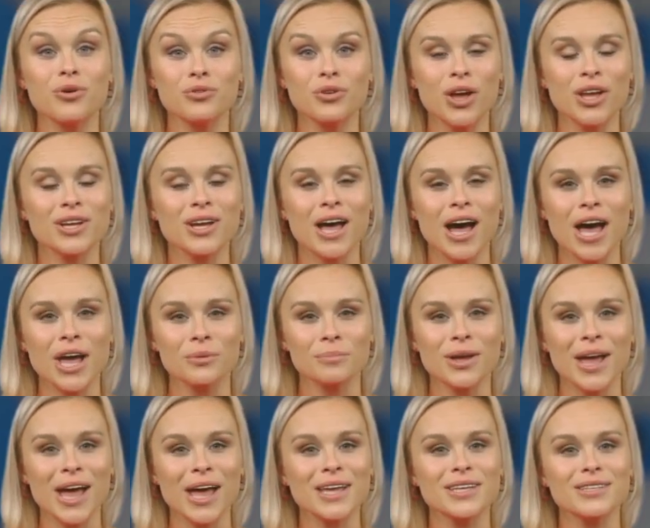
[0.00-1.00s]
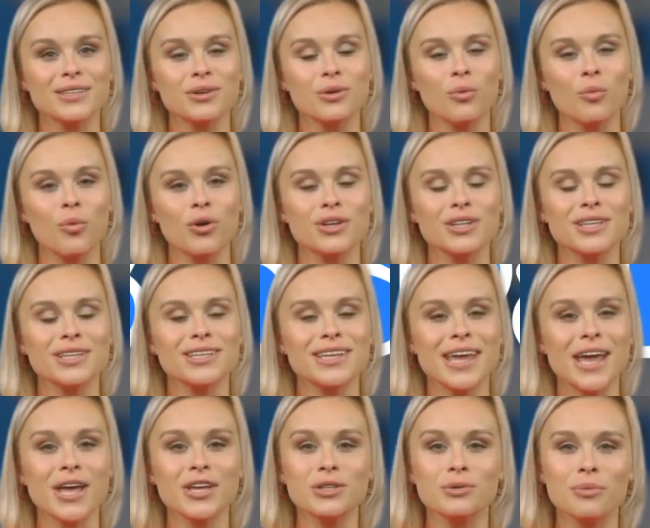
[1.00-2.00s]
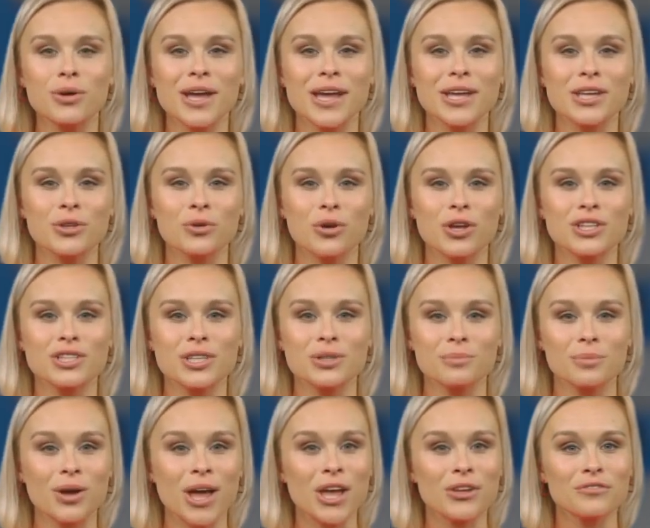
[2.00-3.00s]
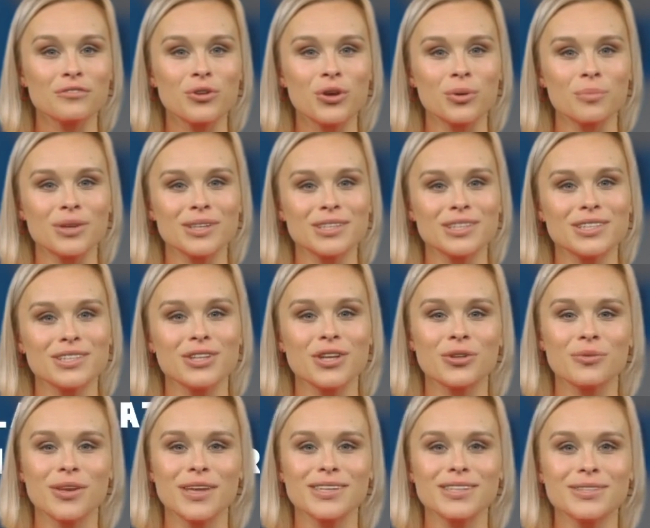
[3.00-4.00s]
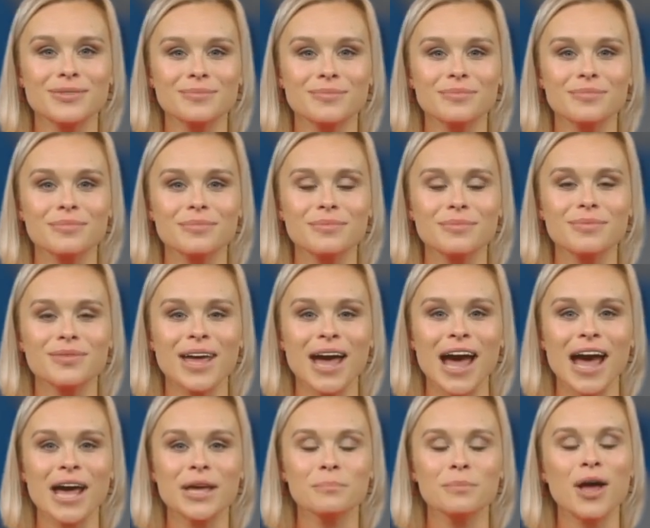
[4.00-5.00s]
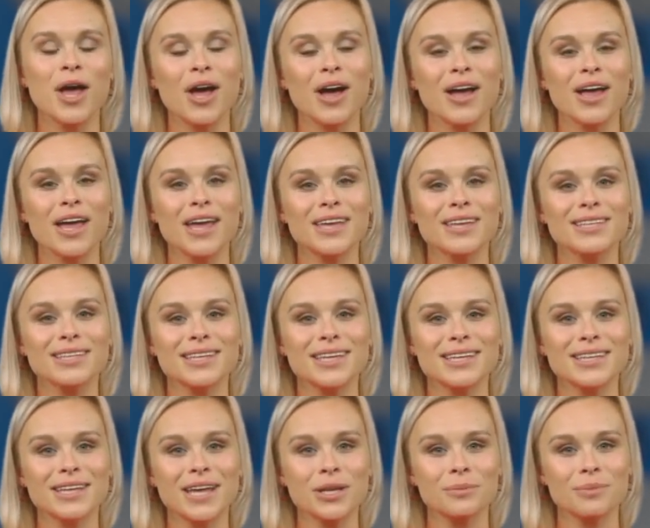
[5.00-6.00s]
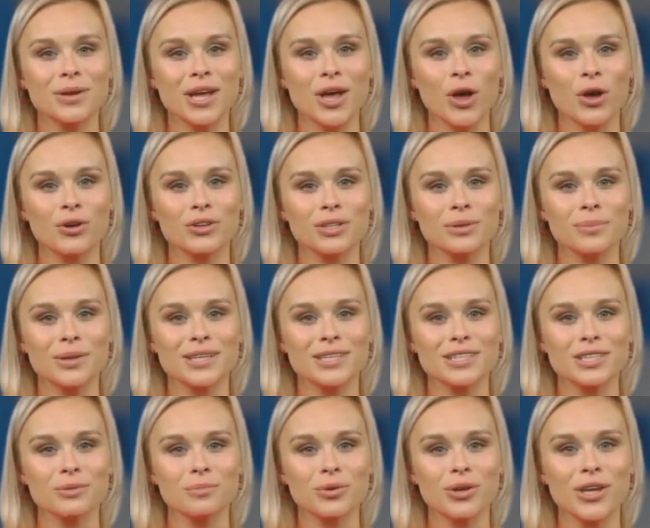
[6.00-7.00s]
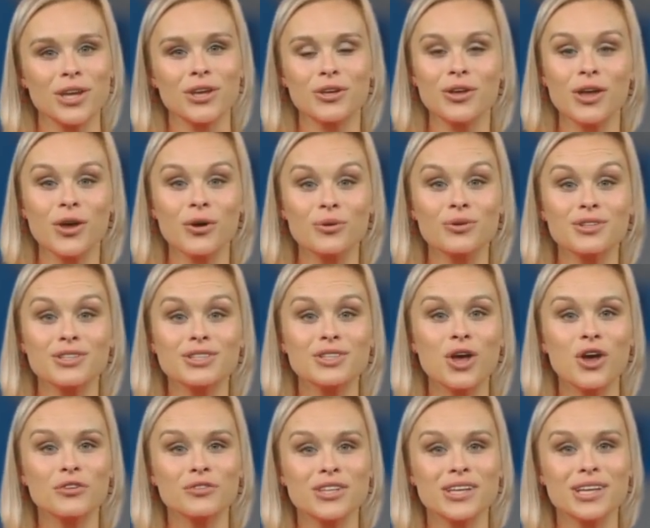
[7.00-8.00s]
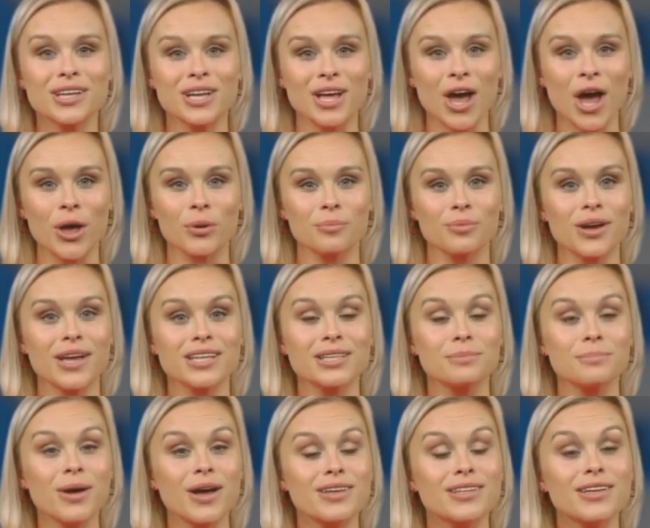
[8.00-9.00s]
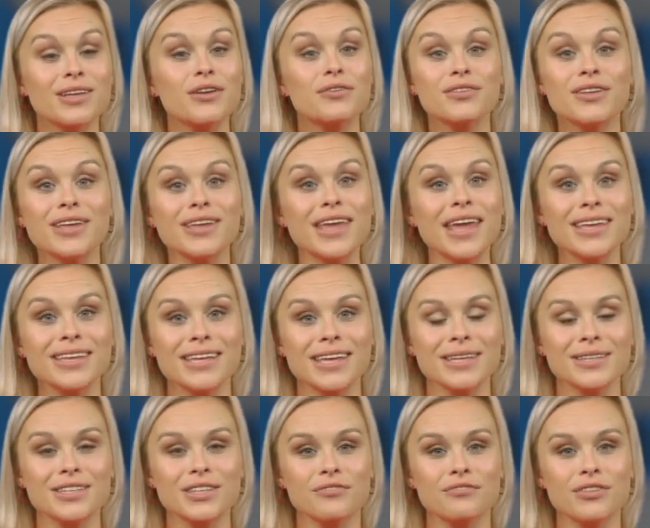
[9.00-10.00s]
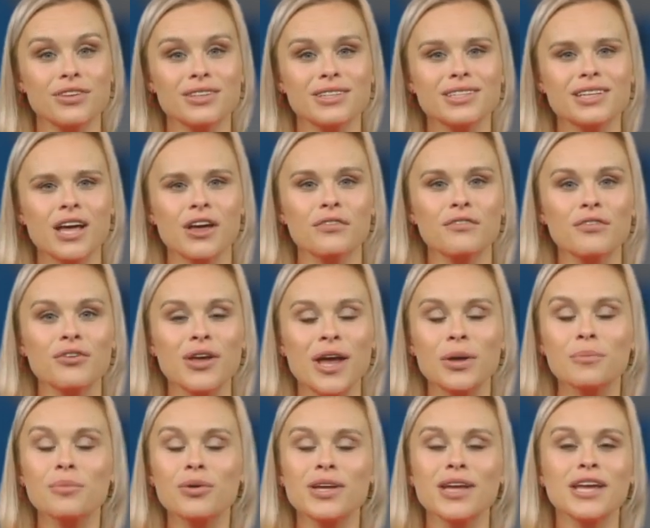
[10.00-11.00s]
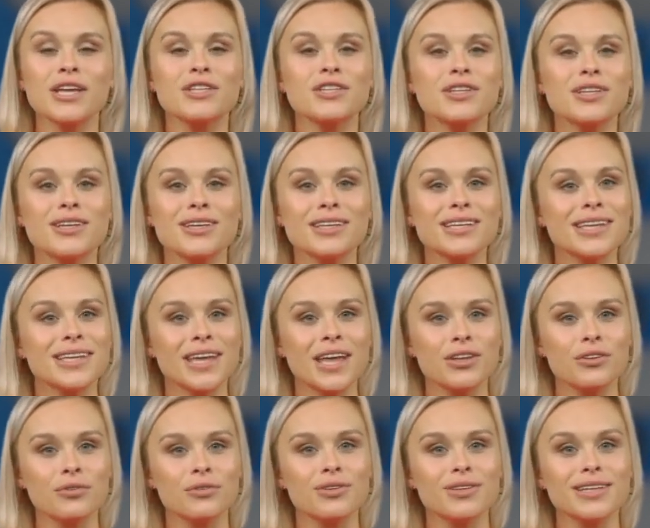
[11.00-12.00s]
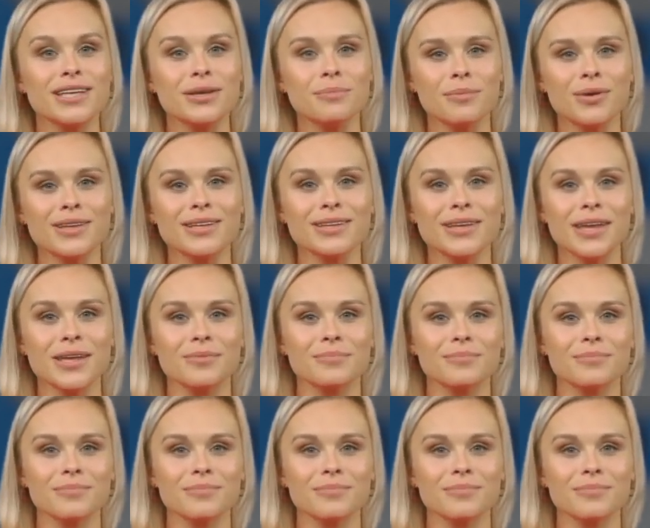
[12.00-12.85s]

move on to iPaaS, which stands for Integration Platform as a Service. iPaaS is like the ultimate superhero, solving the complex puzzle of connecting different software applications together seamlessly.